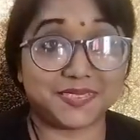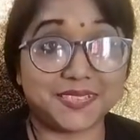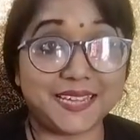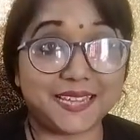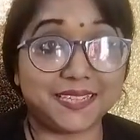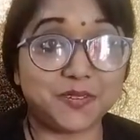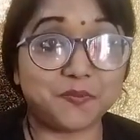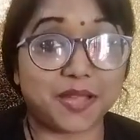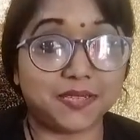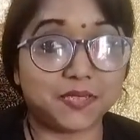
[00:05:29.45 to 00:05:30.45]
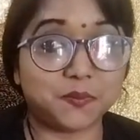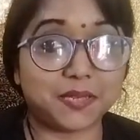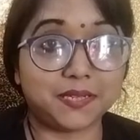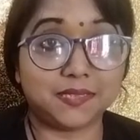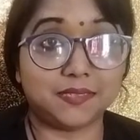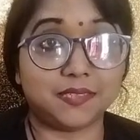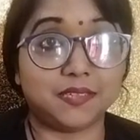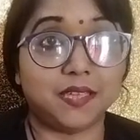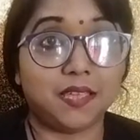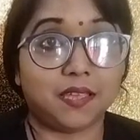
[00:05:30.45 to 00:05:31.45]
Threat and punishment is
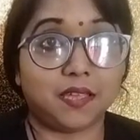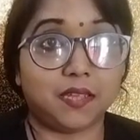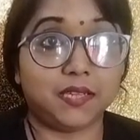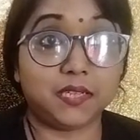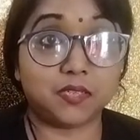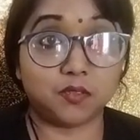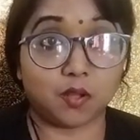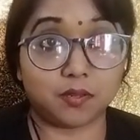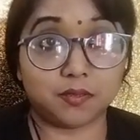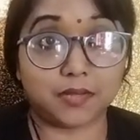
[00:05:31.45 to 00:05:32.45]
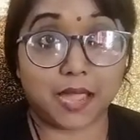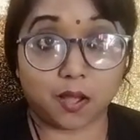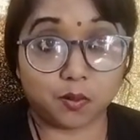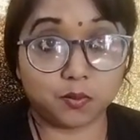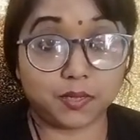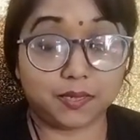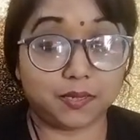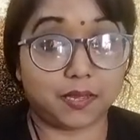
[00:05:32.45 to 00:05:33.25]
it is not now in